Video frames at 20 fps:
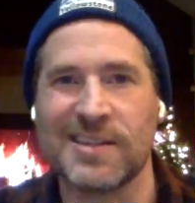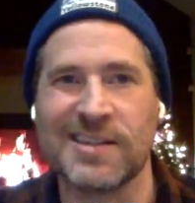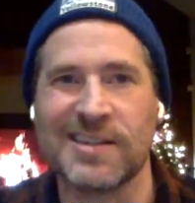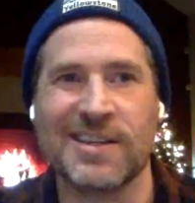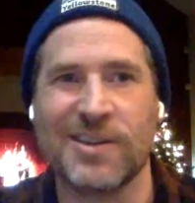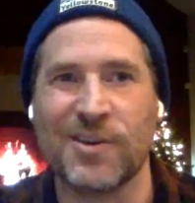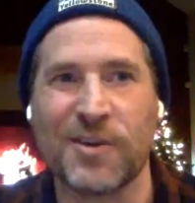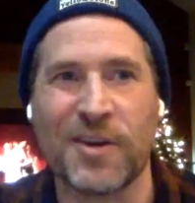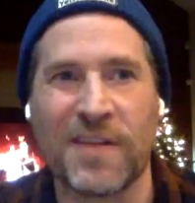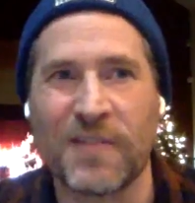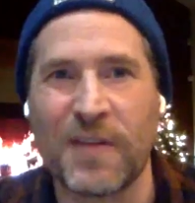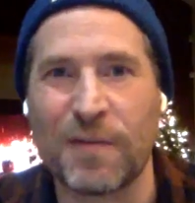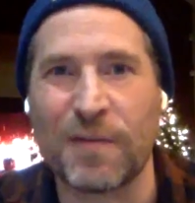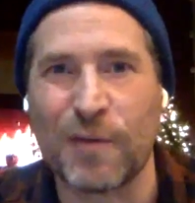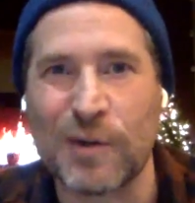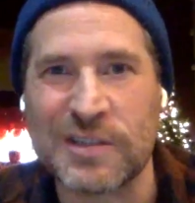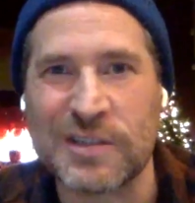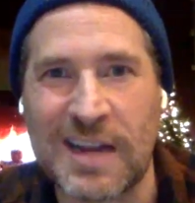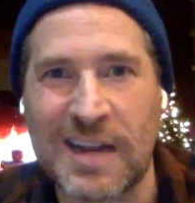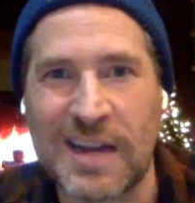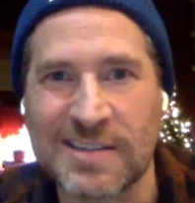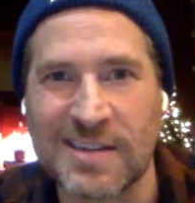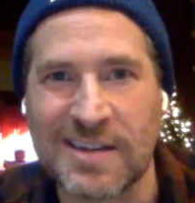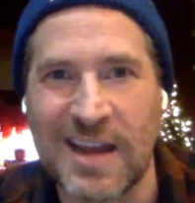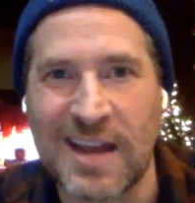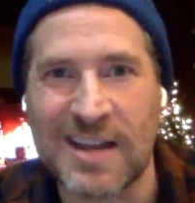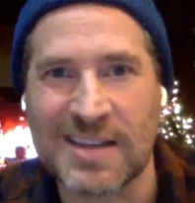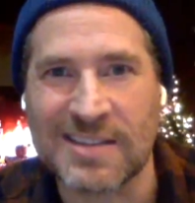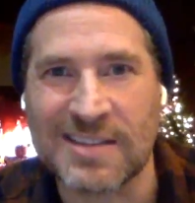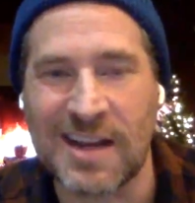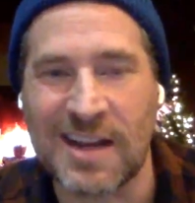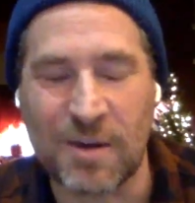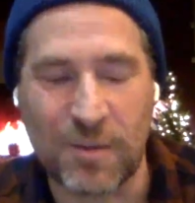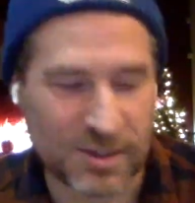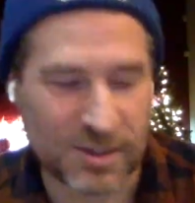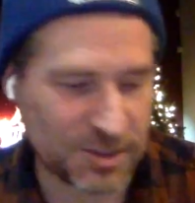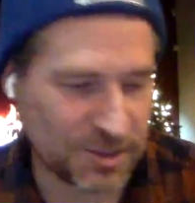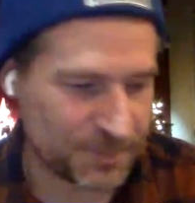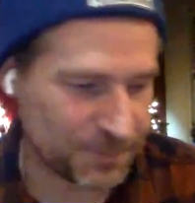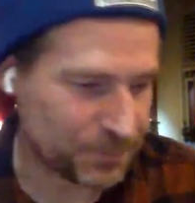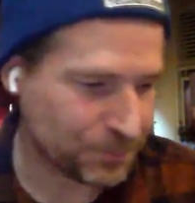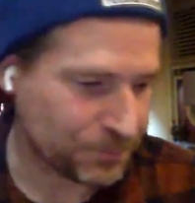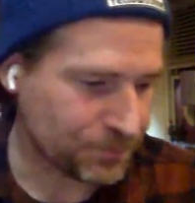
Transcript: You're not the first actor to ask that question.